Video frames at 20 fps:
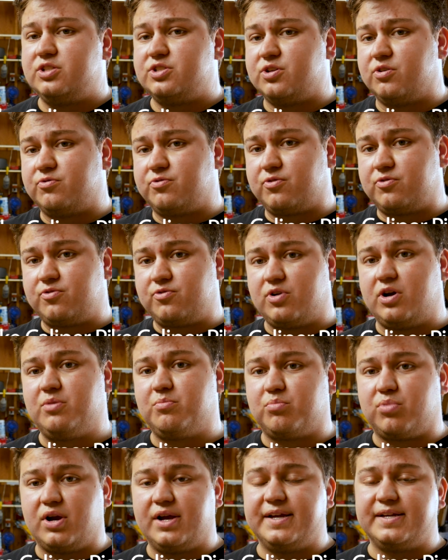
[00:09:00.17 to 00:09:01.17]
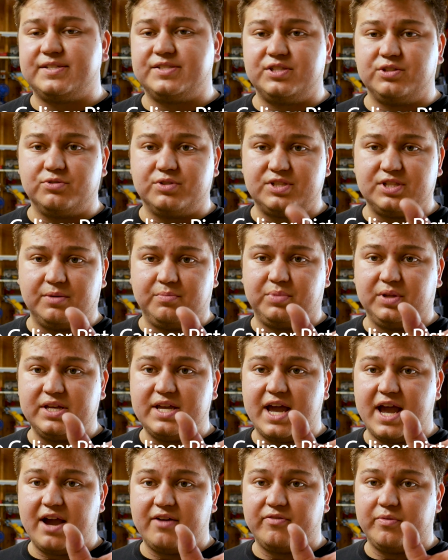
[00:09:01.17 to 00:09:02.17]
So for front brakes, you simply
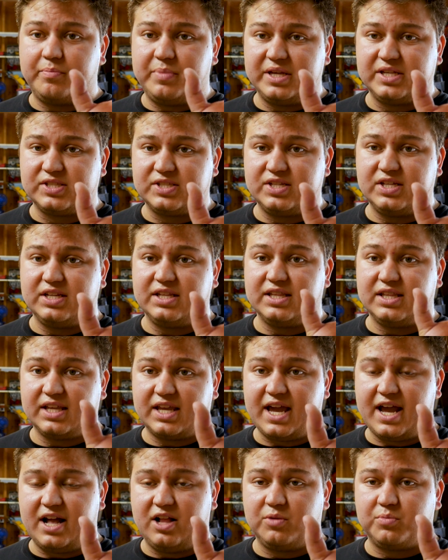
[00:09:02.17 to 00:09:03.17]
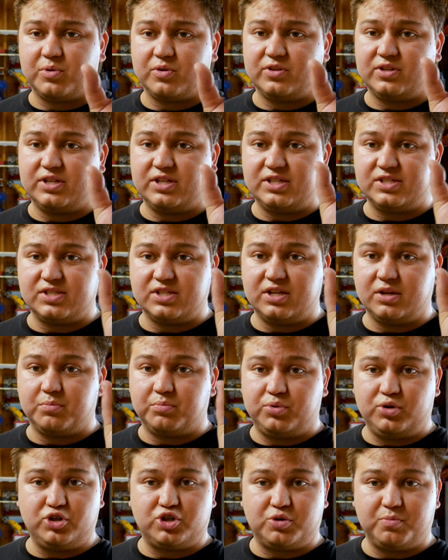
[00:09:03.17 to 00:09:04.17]
have a piston in the caliper that needs to get
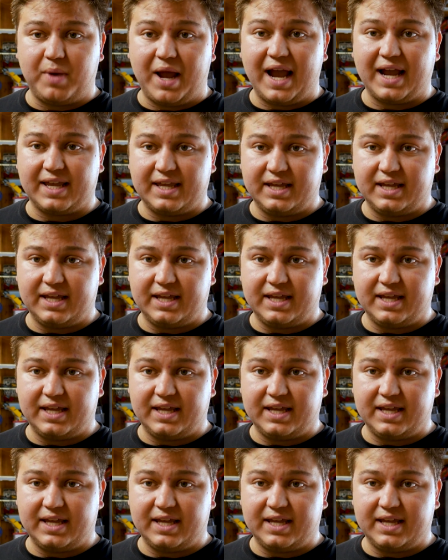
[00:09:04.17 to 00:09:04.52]
pushed back